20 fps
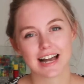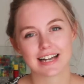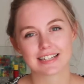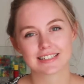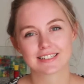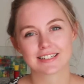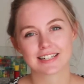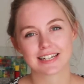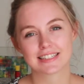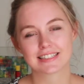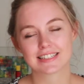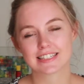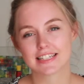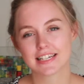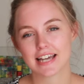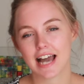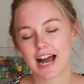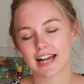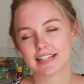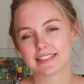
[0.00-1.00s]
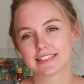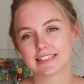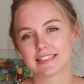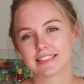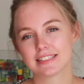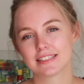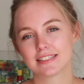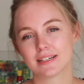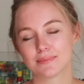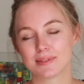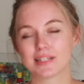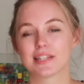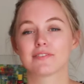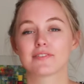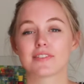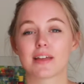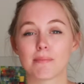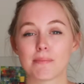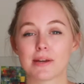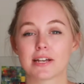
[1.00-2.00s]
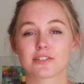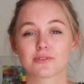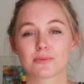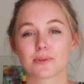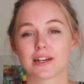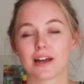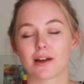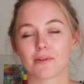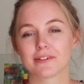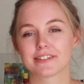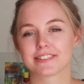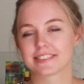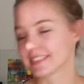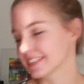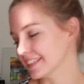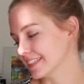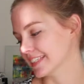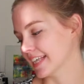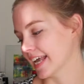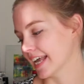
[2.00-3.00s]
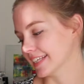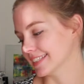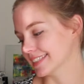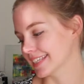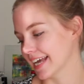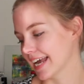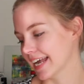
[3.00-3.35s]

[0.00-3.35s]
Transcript: As you can see, I did a bit of damage when I was in the States,